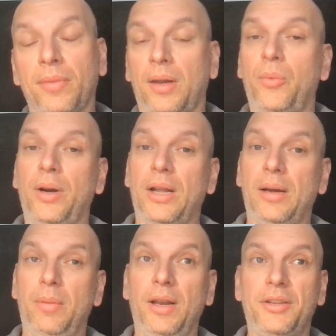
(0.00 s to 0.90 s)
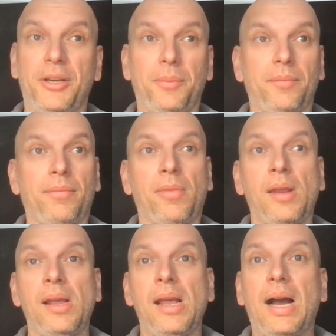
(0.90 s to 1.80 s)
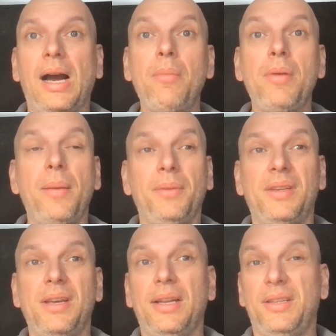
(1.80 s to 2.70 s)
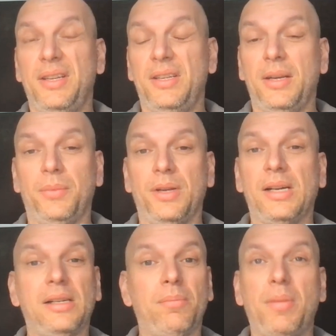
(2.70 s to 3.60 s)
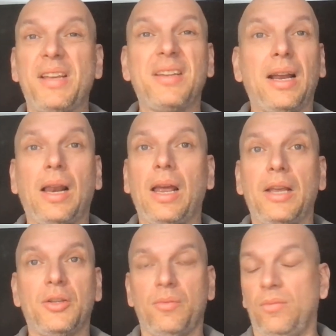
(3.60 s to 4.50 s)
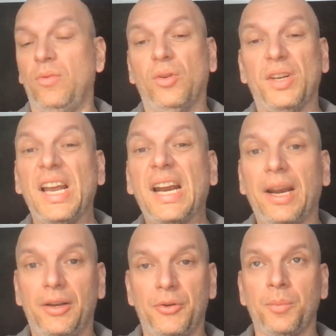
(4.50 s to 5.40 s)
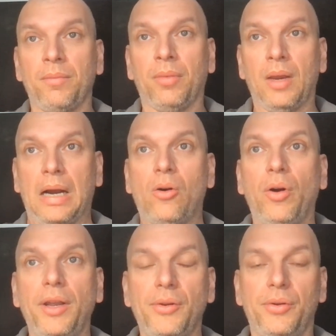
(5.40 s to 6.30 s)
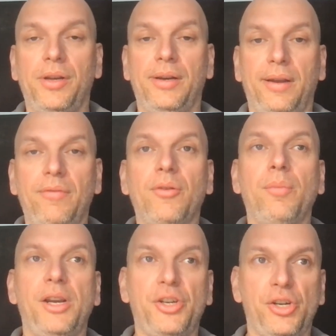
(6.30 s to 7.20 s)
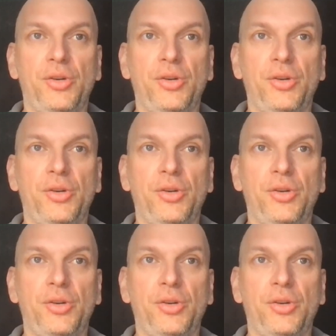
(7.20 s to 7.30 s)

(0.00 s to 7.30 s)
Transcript: reliability. IBM Z systems are best in class for decades. According to the Information